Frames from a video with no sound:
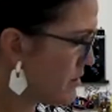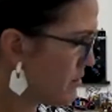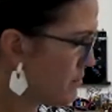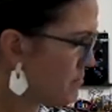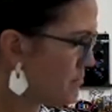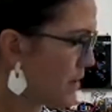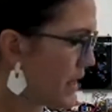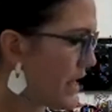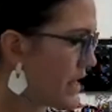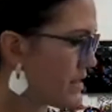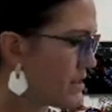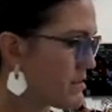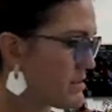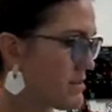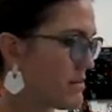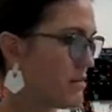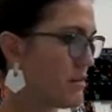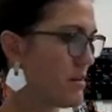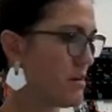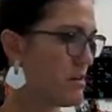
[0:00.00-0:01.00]
But
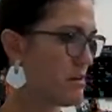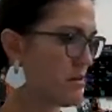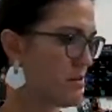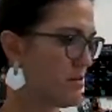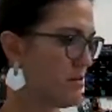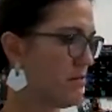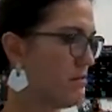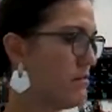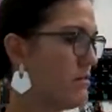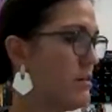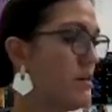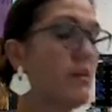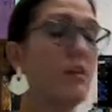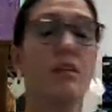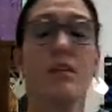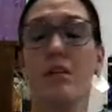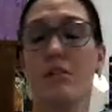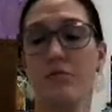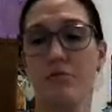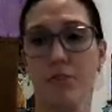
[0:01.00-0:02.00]

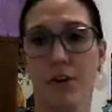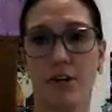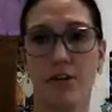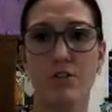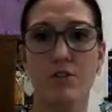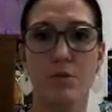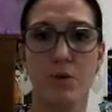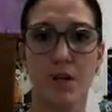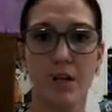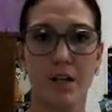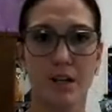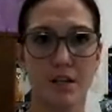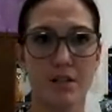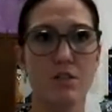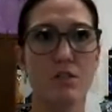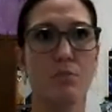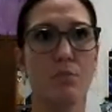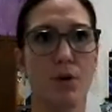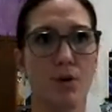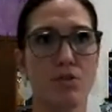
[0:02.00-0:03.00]
the first one
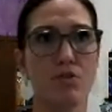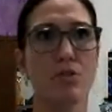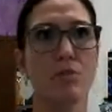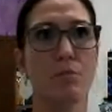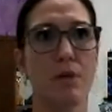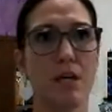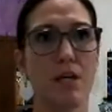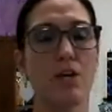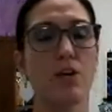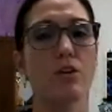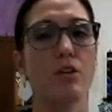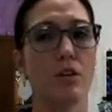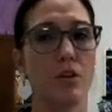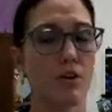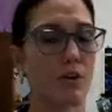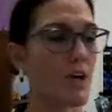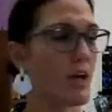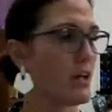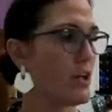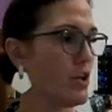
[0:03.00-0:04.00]
is supposed to be your
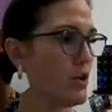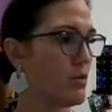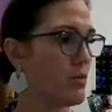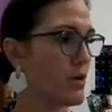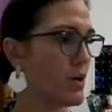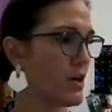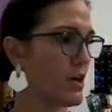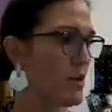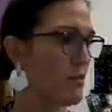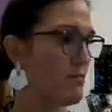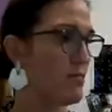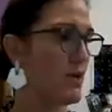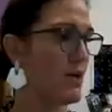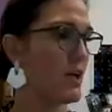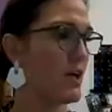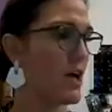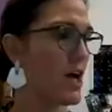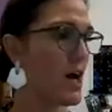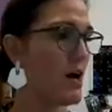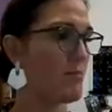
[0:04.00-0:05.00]
LURA. You were going to
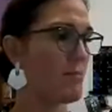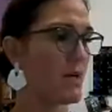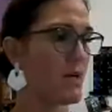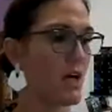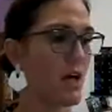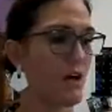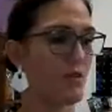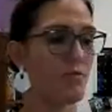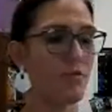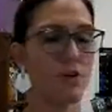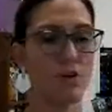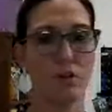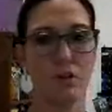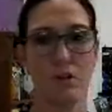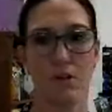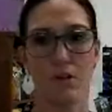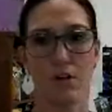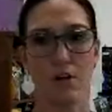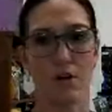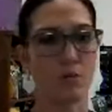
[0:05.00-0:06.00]
put a copy of your
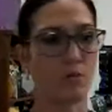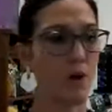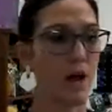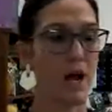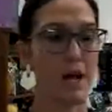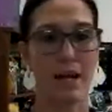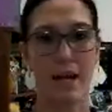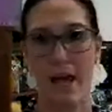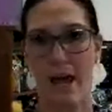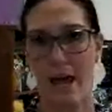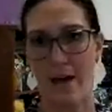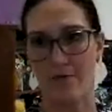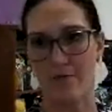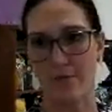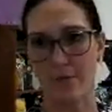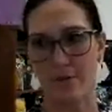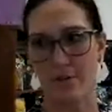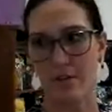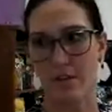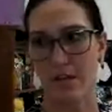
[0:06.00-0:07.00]
LURA right
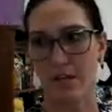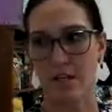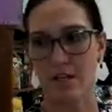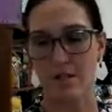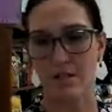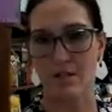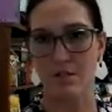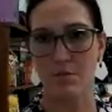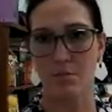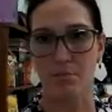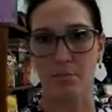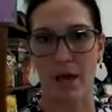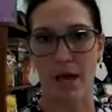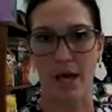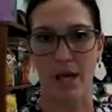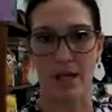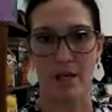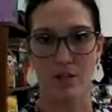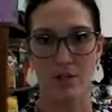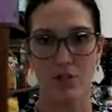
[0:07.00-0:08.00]
after this
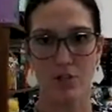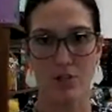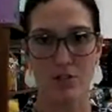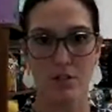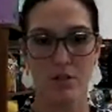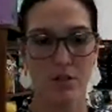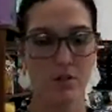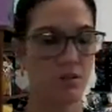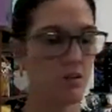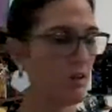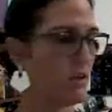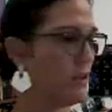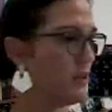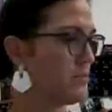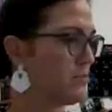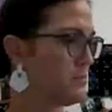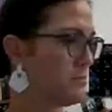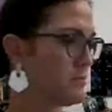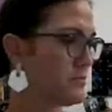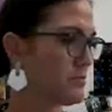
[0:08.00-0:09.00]
page.
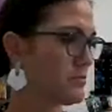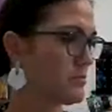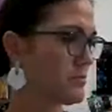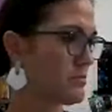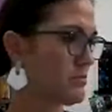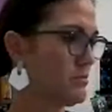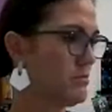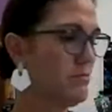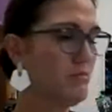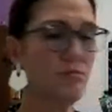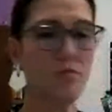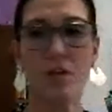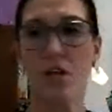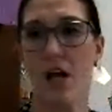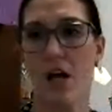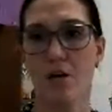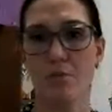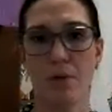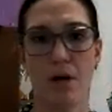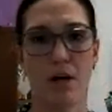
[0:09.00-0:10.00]

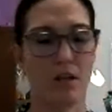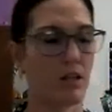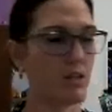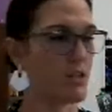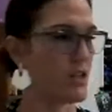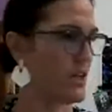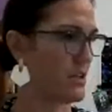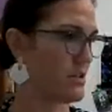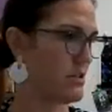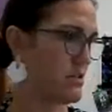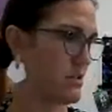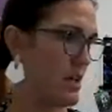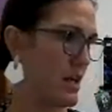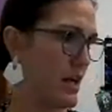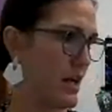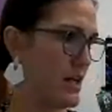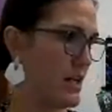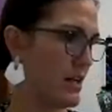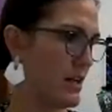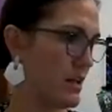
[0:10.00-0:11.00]
I apologize that
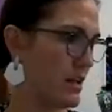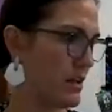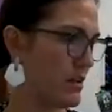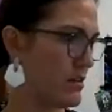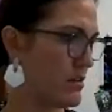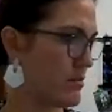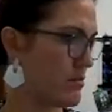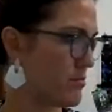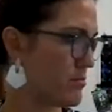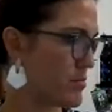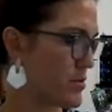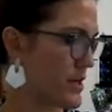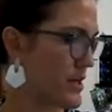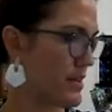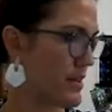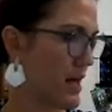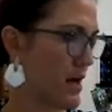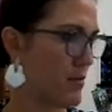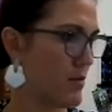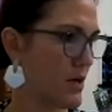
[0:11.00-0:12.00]
I didn't
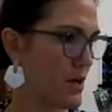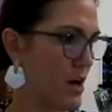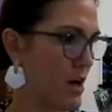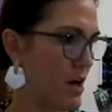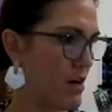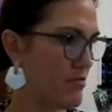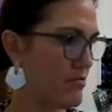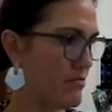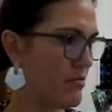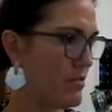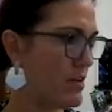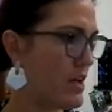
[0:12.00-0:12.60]
print that one off.